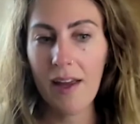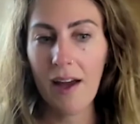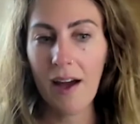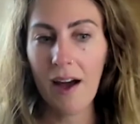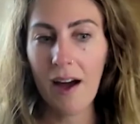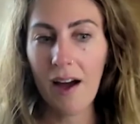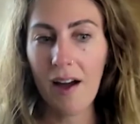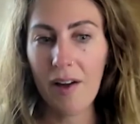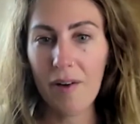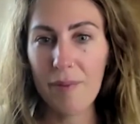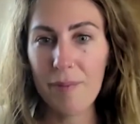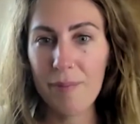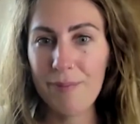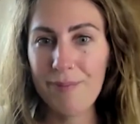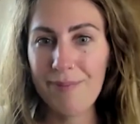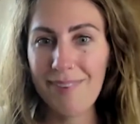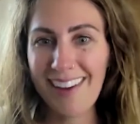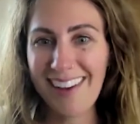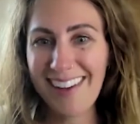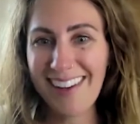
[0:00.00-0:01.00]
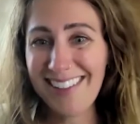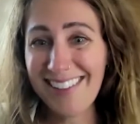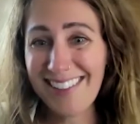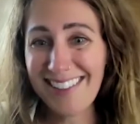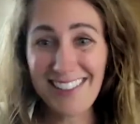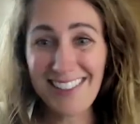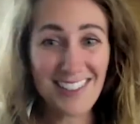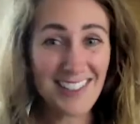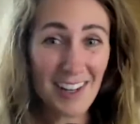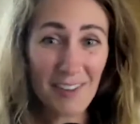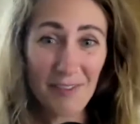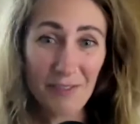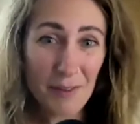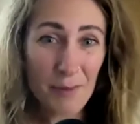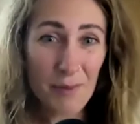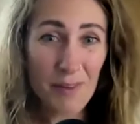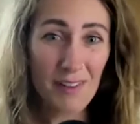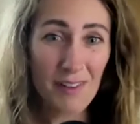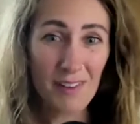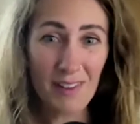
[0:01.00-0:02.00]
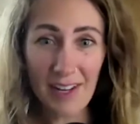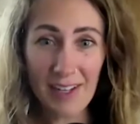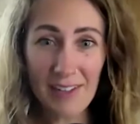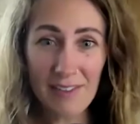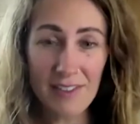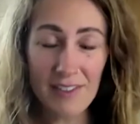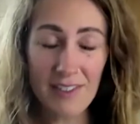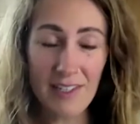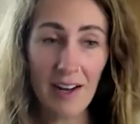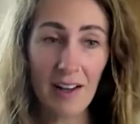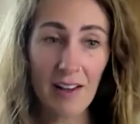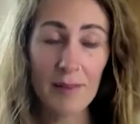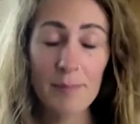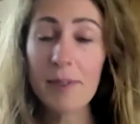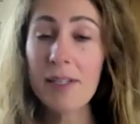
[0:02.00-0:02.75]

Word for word: Um, and does that fit with your lifestyle? I mean,